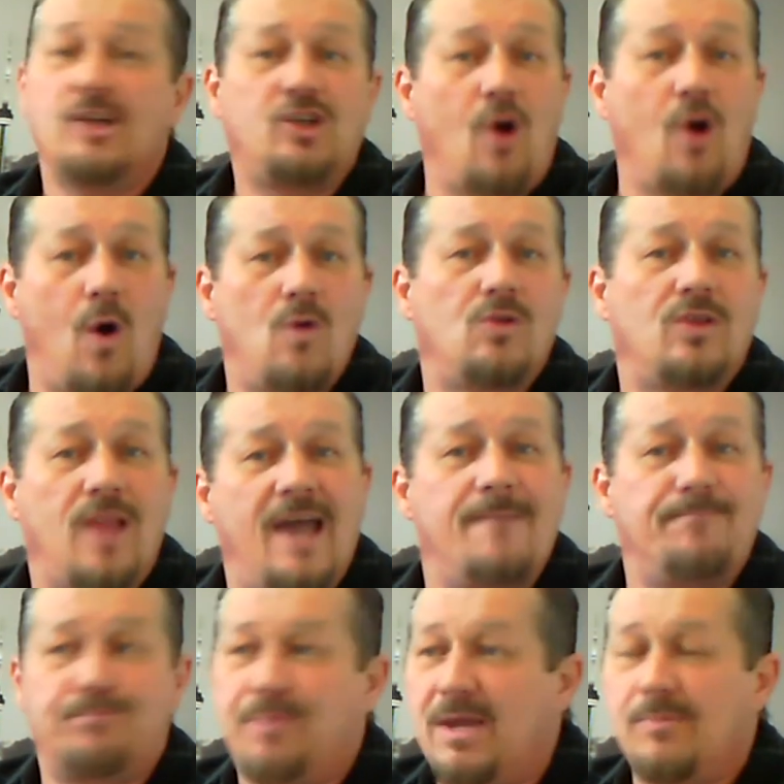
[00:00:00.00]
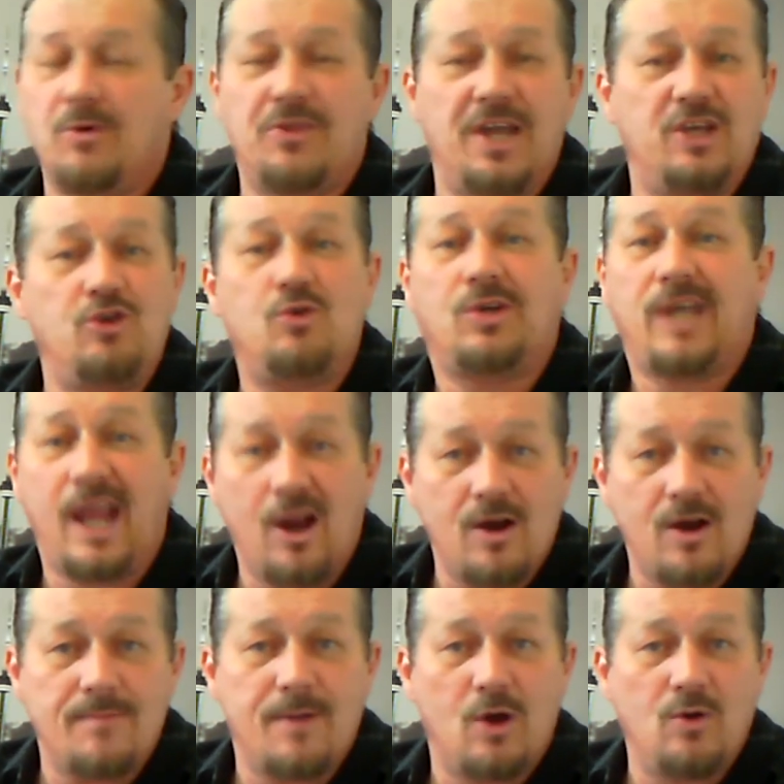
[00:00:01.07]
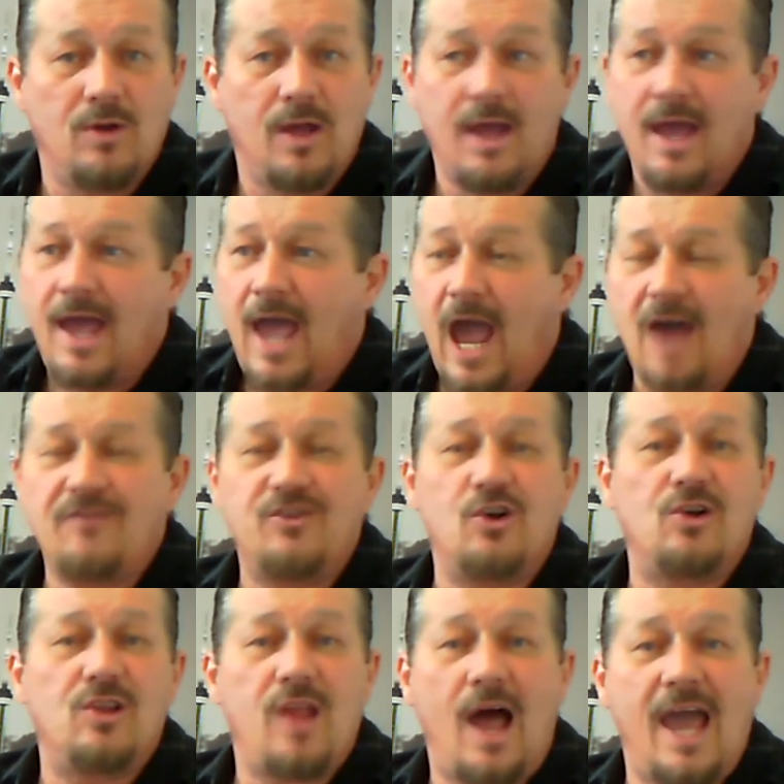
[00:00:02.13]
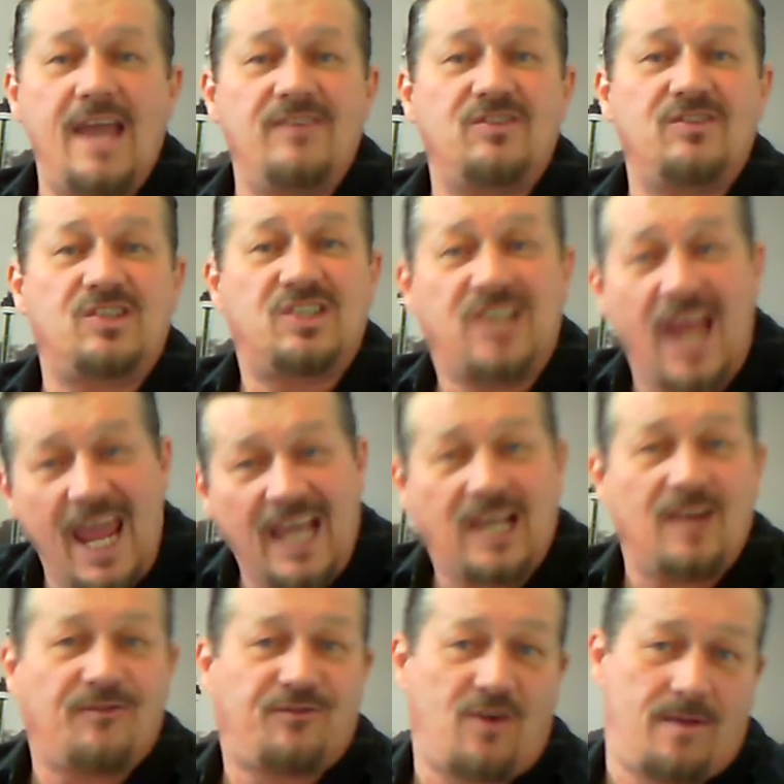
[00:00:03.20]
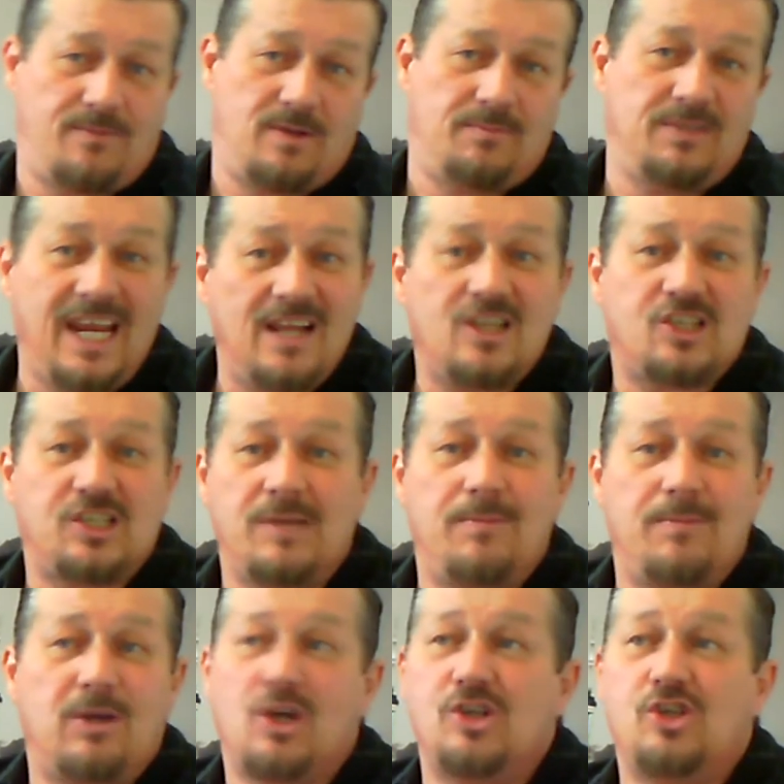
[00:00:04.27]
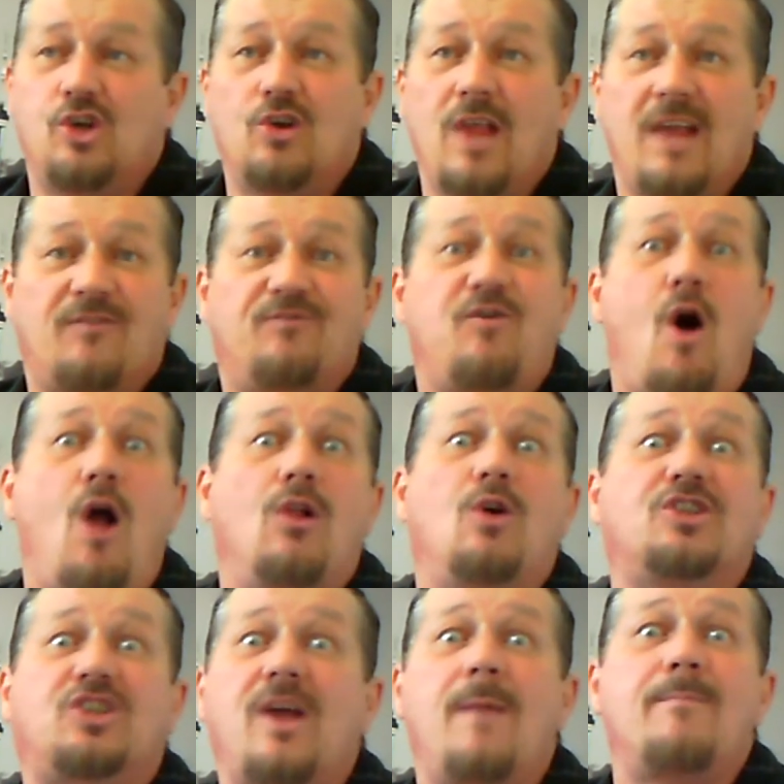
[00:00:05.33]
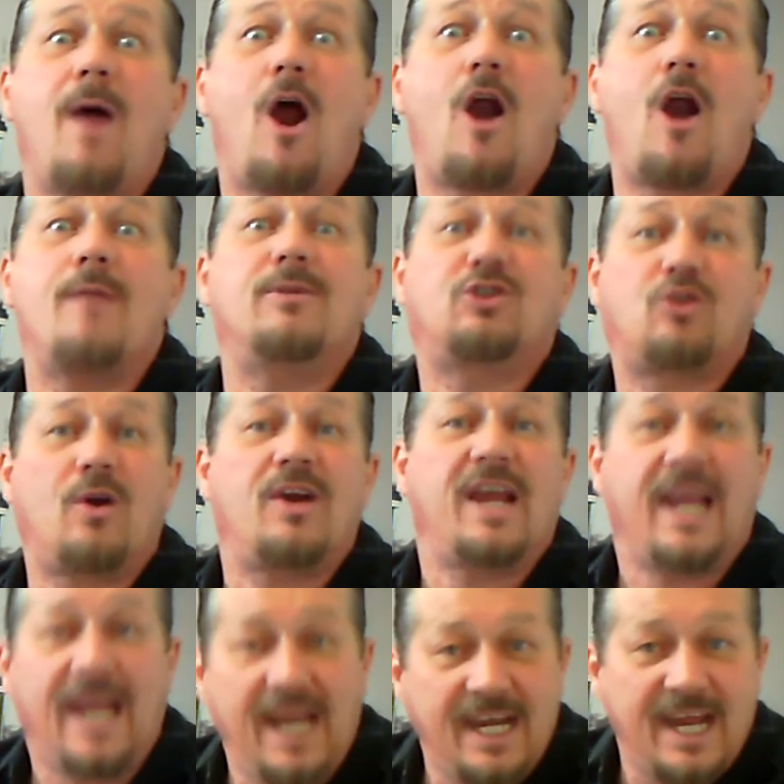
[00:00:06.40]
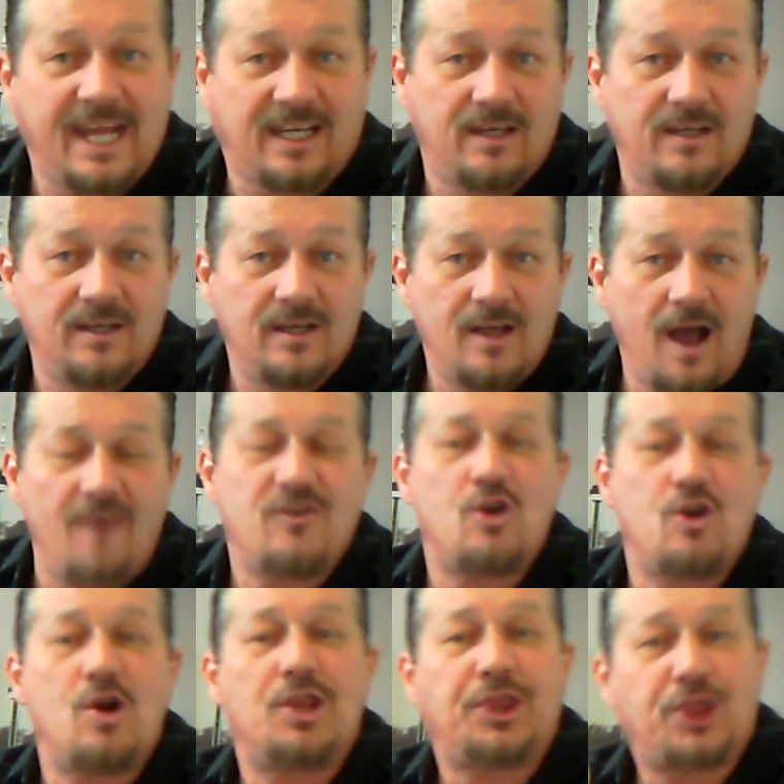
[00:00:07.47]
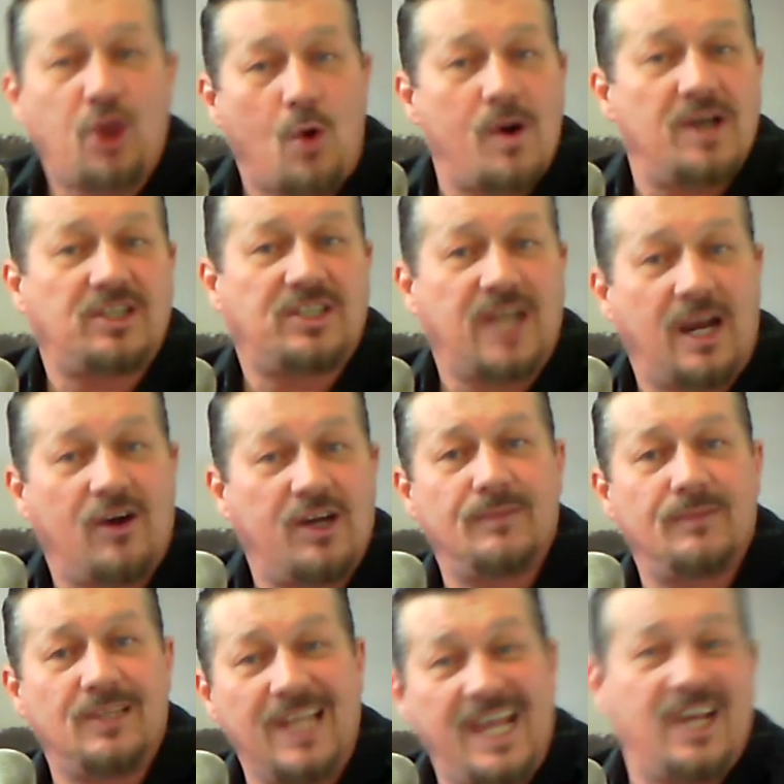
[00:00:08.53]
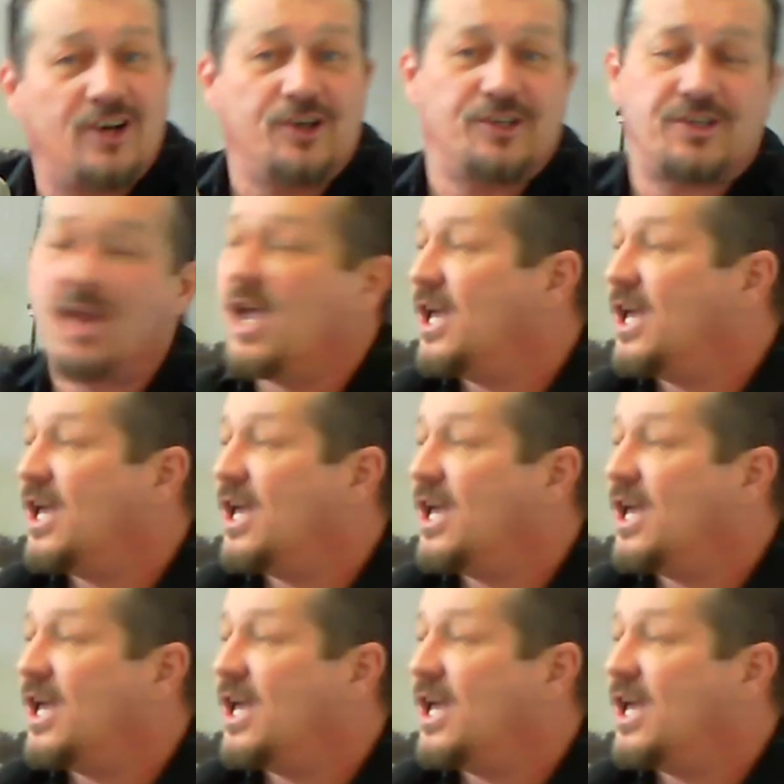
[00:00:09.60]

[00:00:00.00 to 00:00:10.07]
Don't let people that you care about have their lives taken from them needlessly because you're like following some arbitrary edict of your authoritarian leaders.